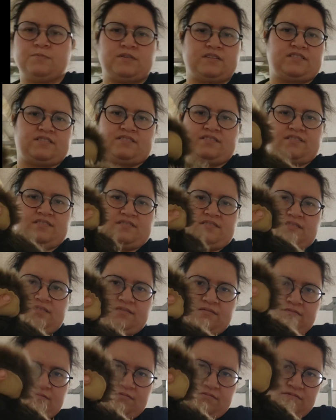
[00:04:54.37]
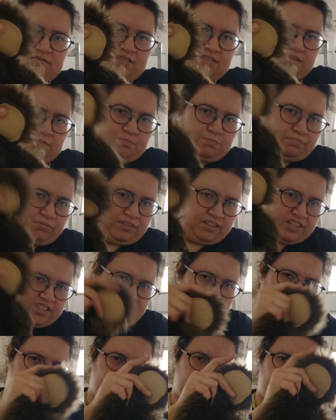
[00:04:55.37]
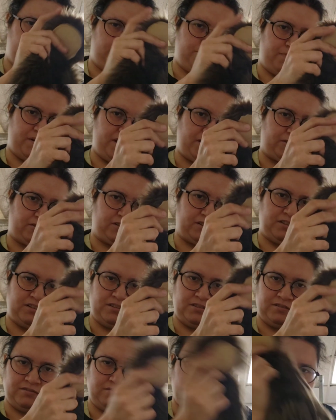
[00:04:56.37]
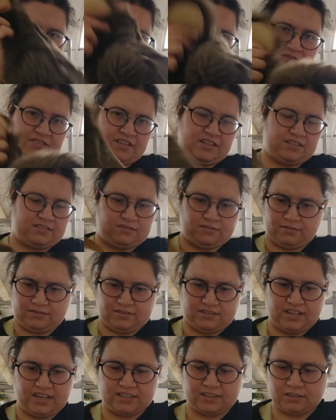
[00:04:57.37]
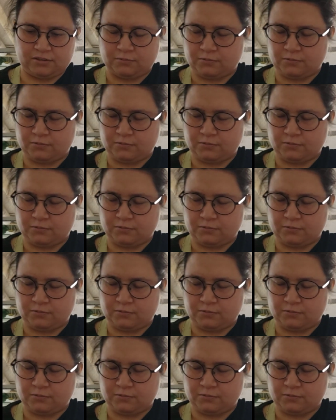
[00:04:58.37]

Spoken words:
one is just plushy bear thing, so it's not gonna